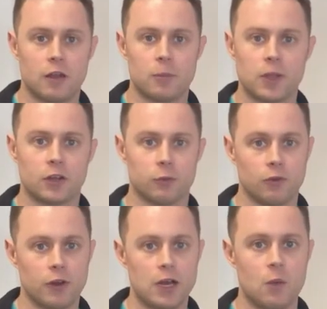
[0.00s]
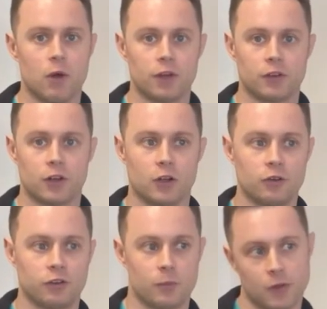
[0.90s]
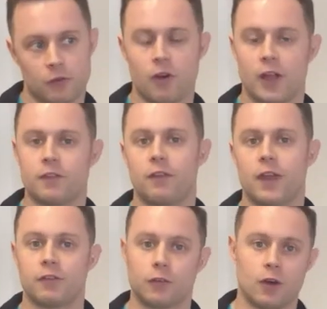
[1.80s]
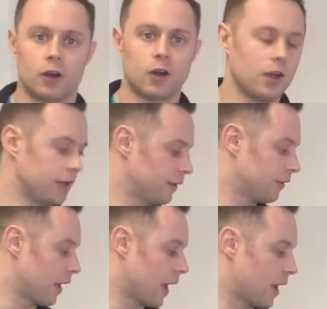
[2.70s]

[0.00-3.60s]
here because we really want our coaches to be the right fit for our clients.